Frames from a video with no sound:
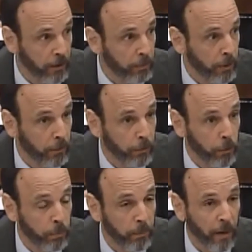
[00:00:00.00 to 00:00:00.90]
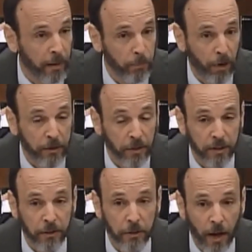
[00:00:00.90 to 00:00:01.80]
that the peer review uh,
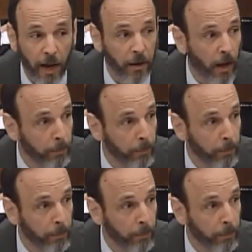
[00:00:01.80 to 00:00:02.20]
process is not